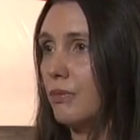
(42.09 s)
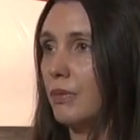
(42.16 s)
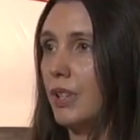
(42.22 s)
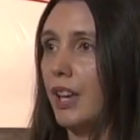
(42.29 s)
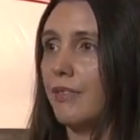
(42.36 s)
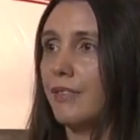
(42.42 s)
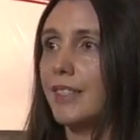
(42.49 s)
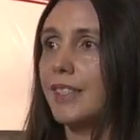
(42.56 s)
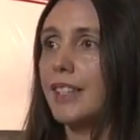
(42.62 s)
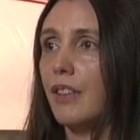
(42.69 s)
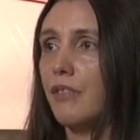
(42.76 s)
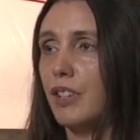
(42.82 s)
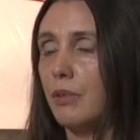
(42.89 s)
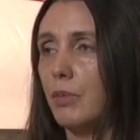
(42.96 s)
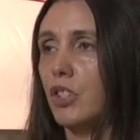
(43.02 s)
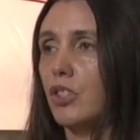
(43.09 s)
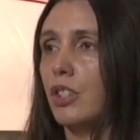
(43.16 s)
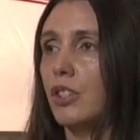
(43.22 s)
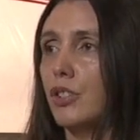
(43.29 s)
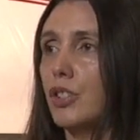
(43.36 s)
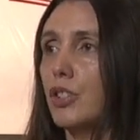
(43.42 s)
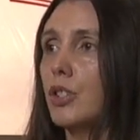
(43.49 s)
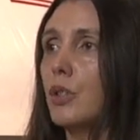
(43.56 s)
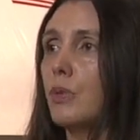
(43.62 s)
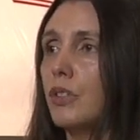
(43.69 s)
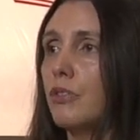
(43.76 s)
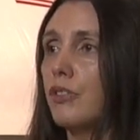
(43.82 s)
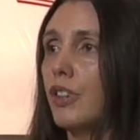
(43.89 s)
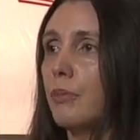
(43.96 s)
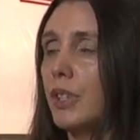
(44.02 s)
We have seven missions to
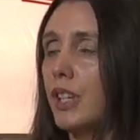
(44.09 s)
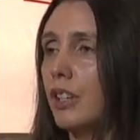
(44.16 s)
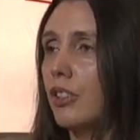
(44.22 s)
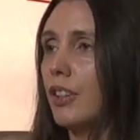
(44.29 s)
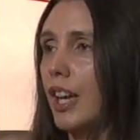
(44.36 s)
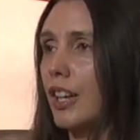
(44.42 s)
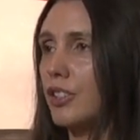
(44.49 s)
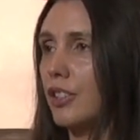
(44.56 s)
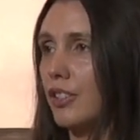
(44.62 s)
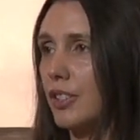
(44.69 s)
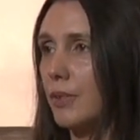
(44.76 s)
and from the International